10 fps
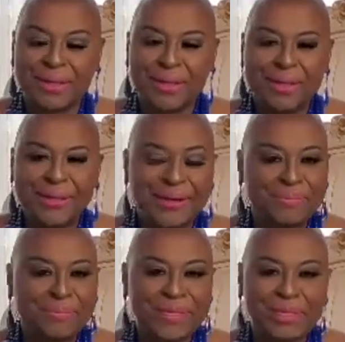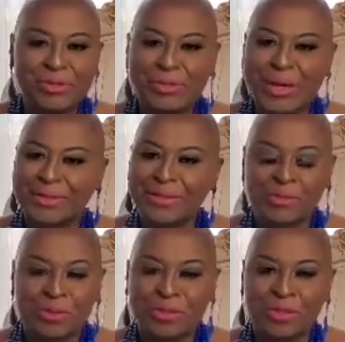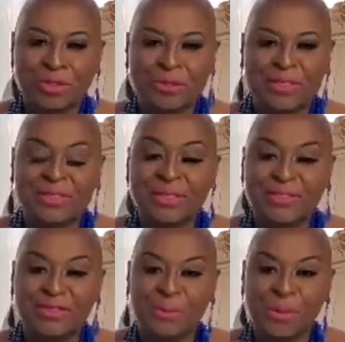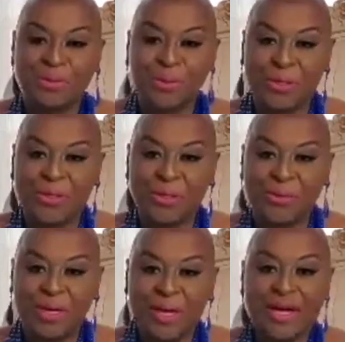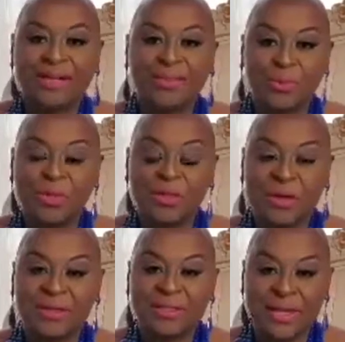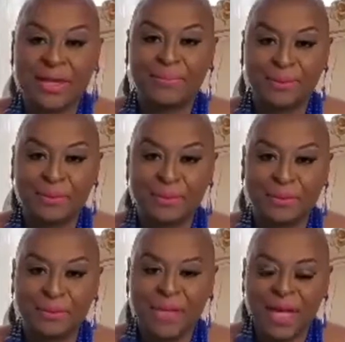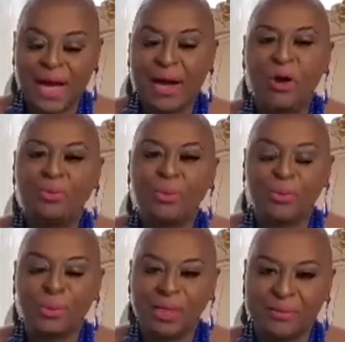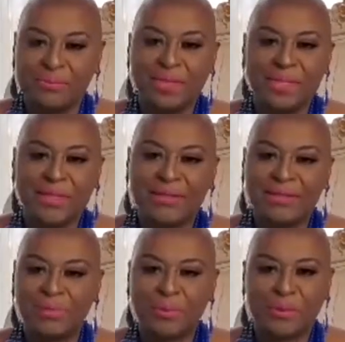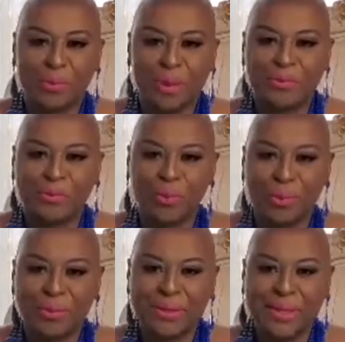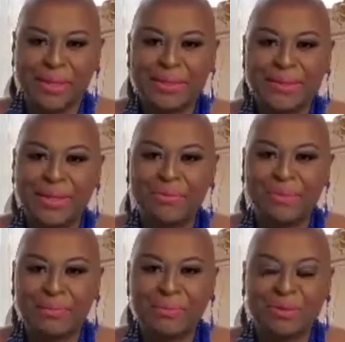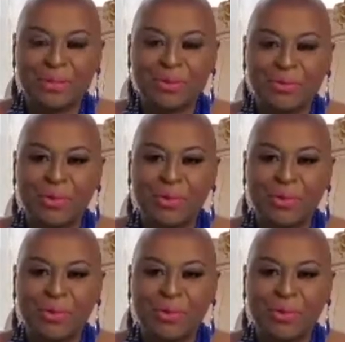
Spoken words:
God bless you. I just want to share this testimony with you as to what God is able to do. I hope you will help me get this book around the world. Again, my book is Room